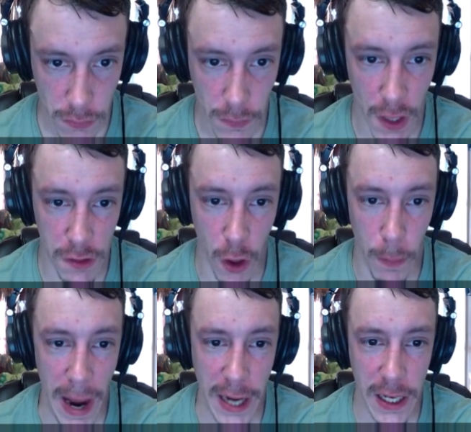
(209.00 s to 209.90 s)
so
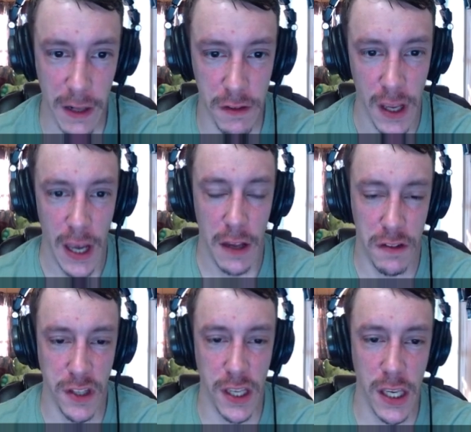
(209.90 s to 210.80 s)
Binance
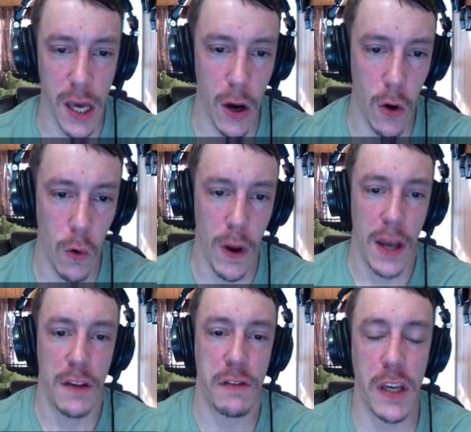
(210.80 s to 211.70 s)
C E O
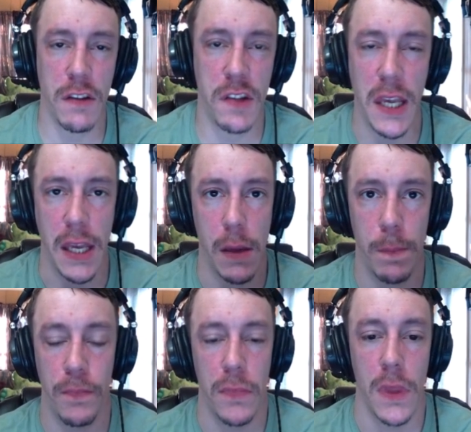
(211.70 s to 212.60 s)
C Z
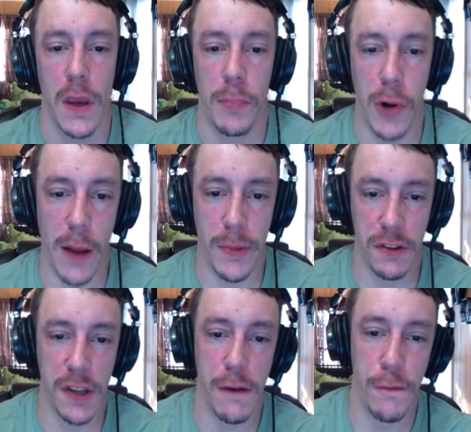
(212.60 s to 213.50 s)

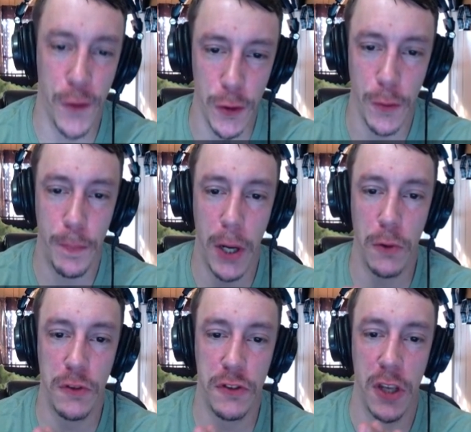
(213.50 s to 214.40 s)
promised a full
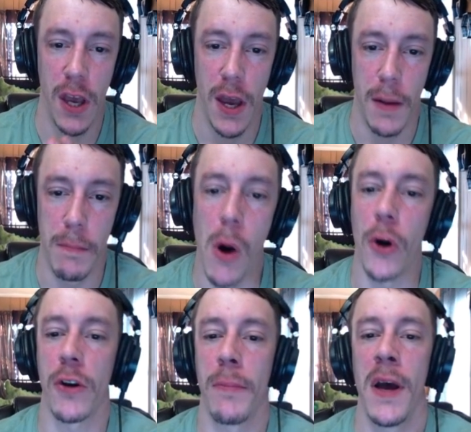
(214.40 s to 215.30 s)

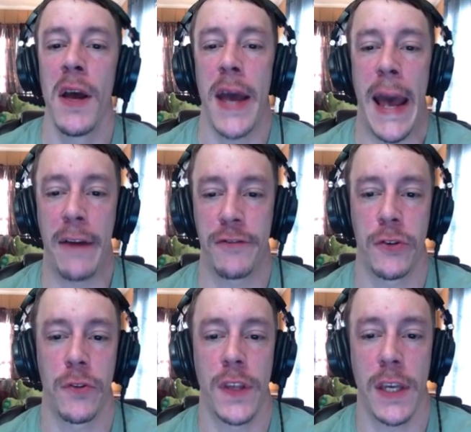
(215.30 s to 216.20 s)
post-mortem
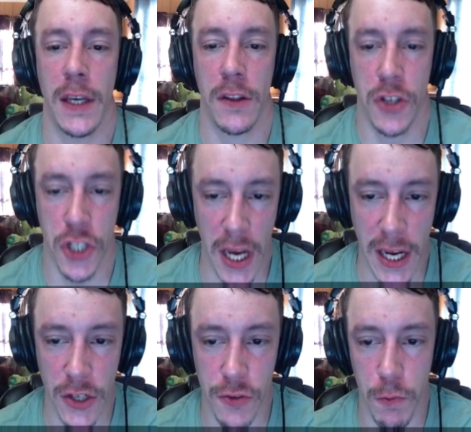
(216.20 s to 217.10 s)
after the
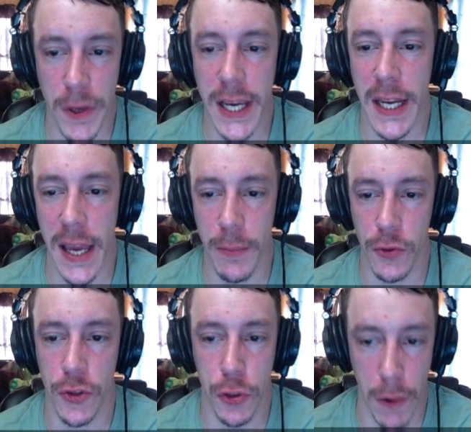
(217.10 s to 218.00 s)
exchange
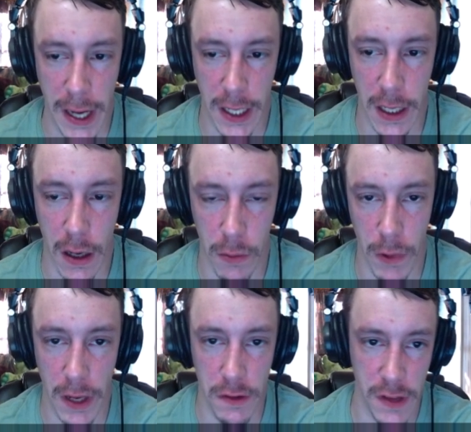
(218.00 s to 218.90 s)
re-enabled trading on
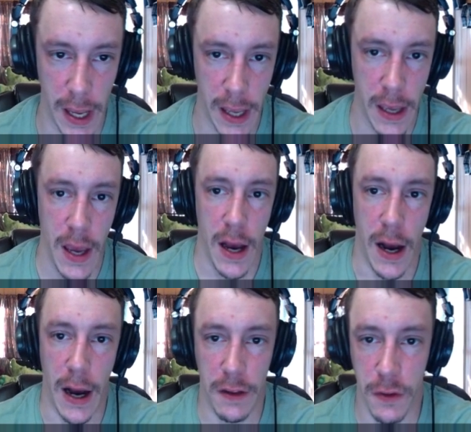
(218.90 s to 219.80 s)
Wednesday.
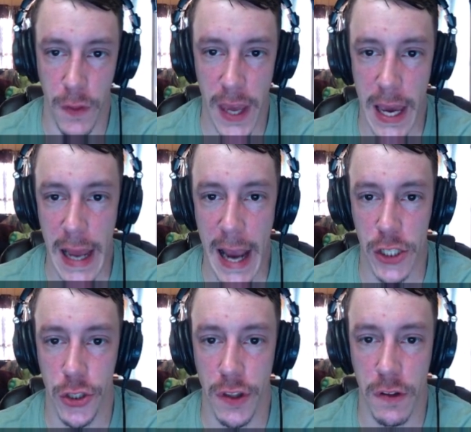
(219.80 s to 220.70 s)
Uh, so they had
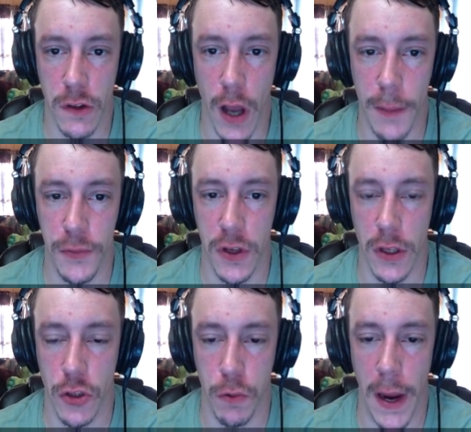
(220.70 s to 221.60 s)
actually stopped
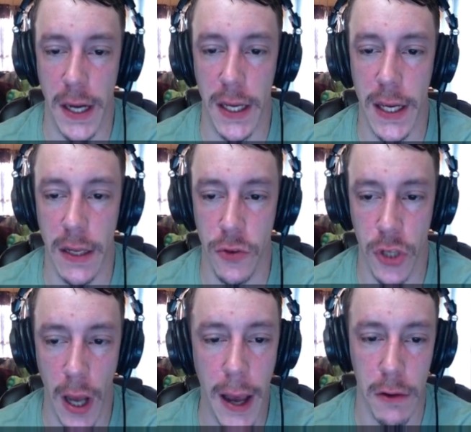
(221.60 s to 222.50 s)
trading
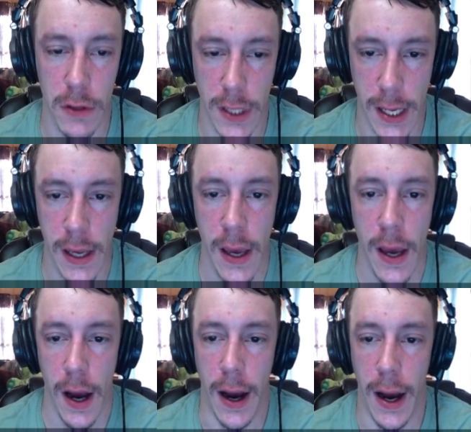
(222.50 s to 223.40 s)
entirely,
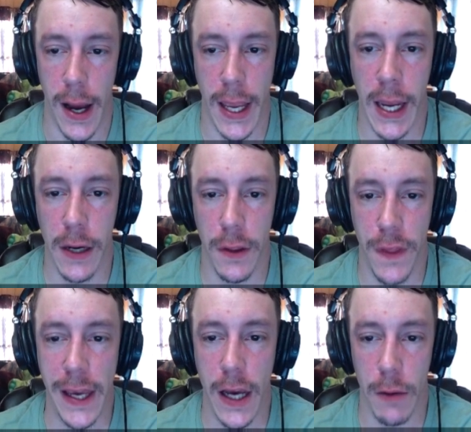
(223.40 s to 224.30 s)
uh, and
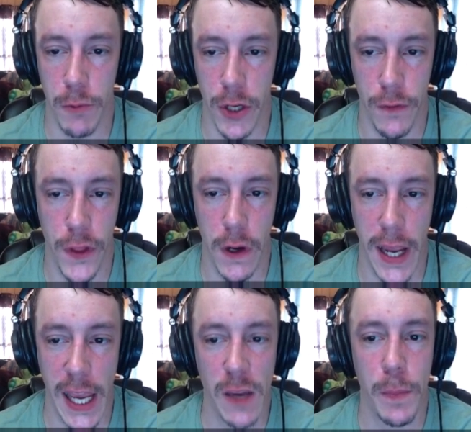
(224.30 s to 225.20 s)
they got rid of their
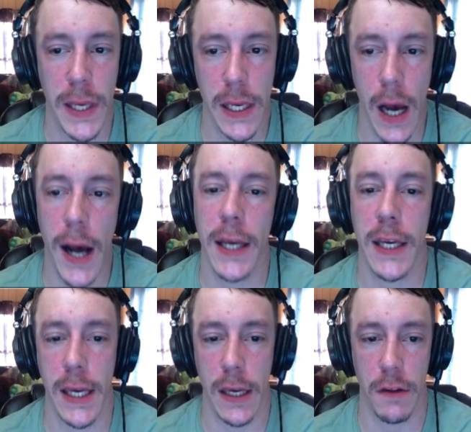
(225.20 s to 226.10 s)
A P I
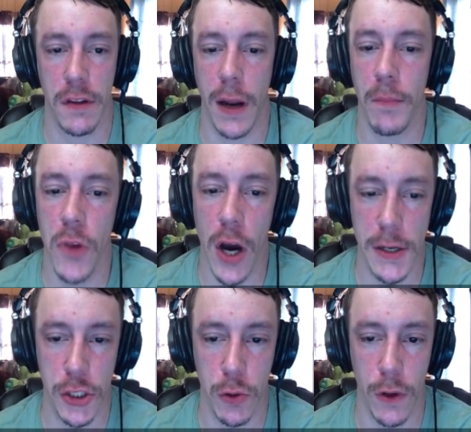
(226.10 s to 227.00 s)
keys. And I'm
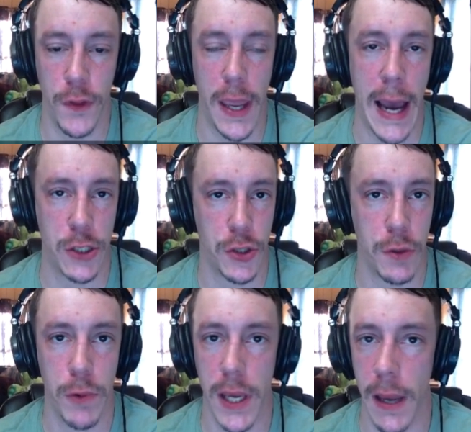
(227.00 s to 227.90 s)
not sure if they actually
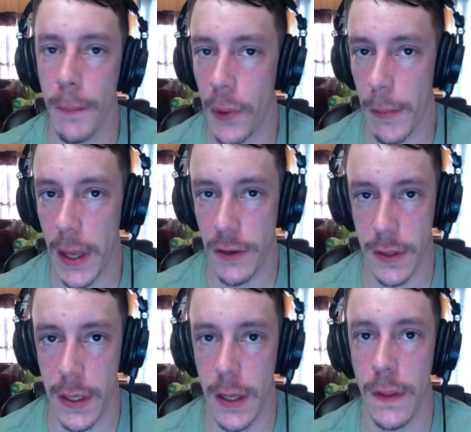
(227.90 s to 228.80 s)

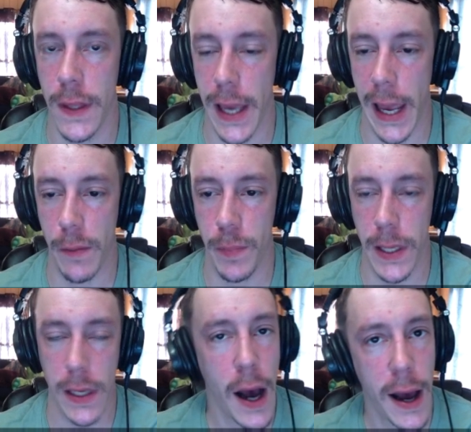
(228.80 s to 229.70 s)
re-implemented the A
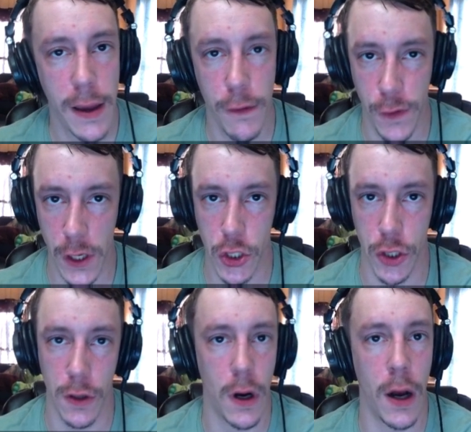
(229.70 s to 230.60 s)
P I
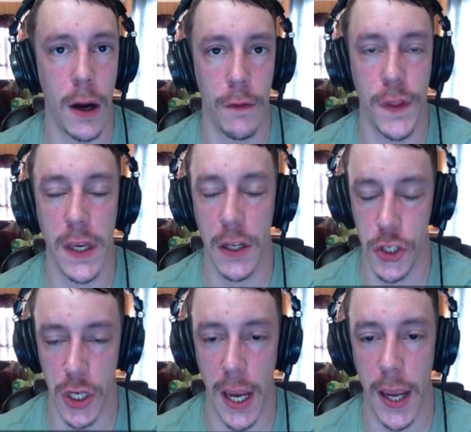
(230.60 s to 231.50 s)
feature of the
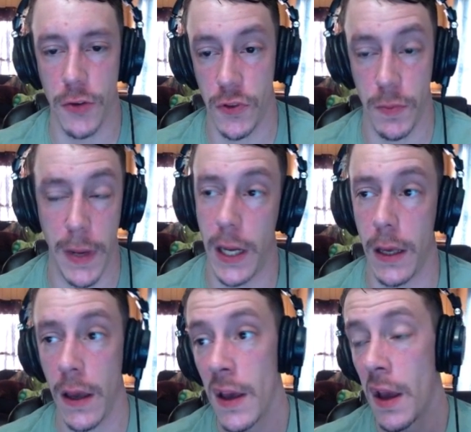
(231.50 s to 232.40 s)
exchange, which
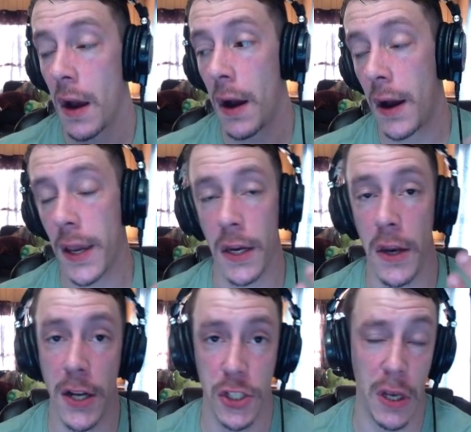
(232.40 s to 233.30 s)
meaning, uh, in a
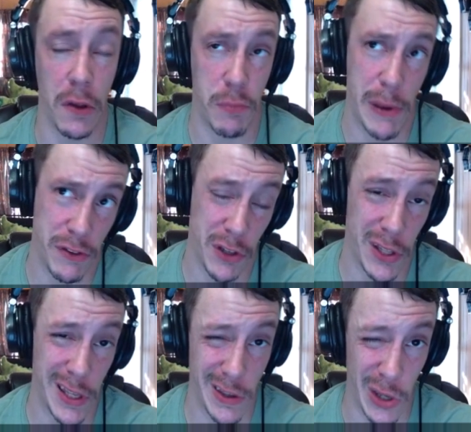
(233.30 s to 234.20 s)
nutshell, is
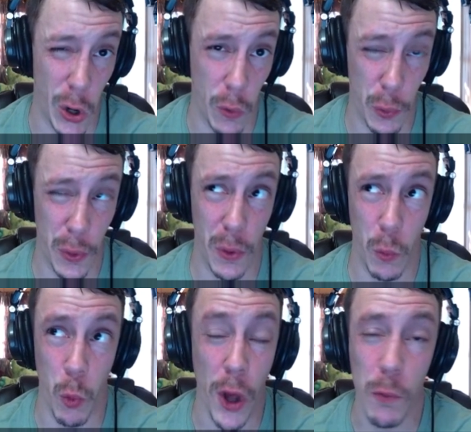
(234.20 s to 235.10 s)
basically, you know,
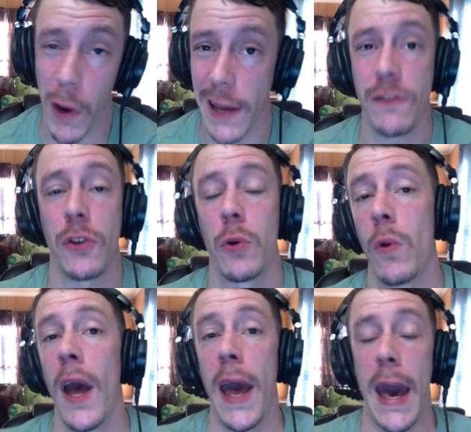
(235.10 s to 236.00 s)
one way
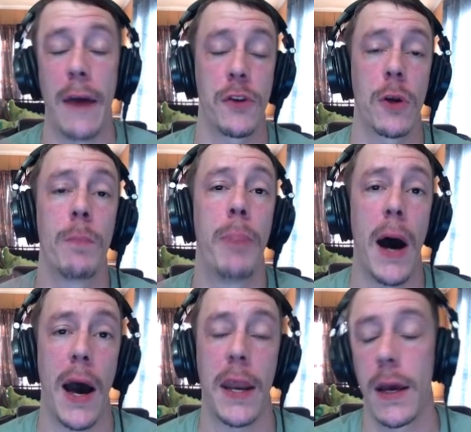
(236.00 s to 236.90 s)
to have your
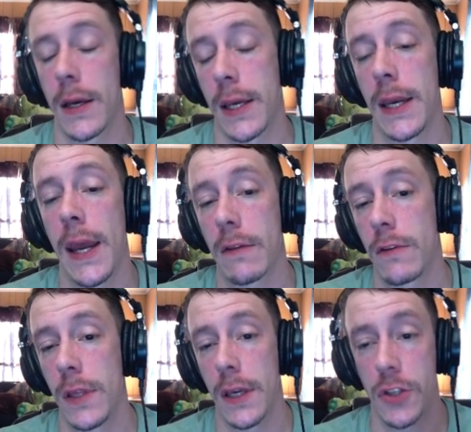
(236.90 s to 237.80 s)
bot uh, connect
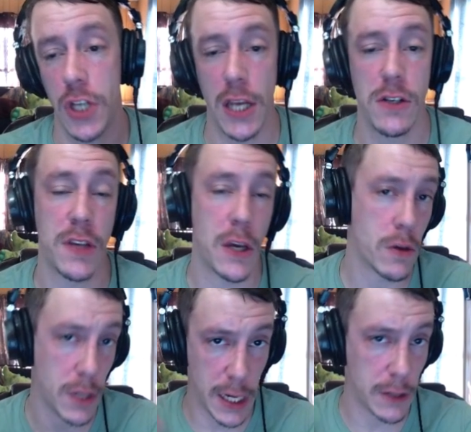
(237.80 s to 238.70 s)
to the exchange. It's how
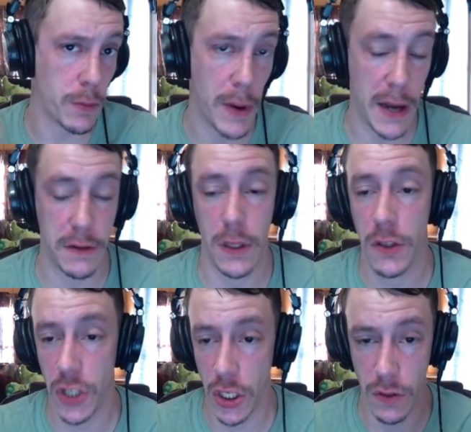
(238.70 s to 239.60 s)
you connect your bot to the
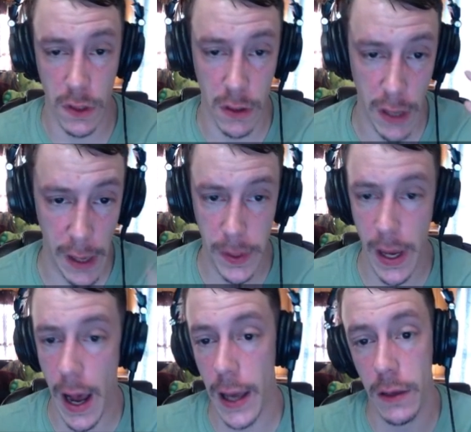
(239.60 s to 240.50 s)
exchange using your A
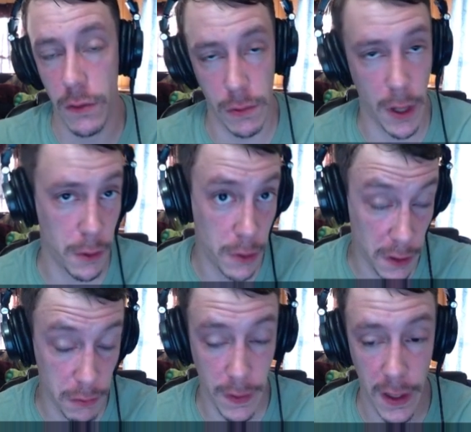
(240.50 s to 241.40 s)
I. You can do other
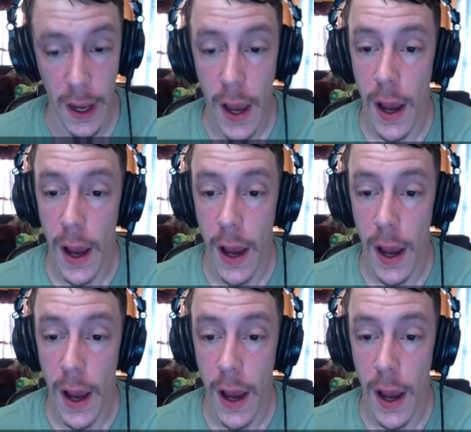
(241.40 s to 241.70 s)
things with it.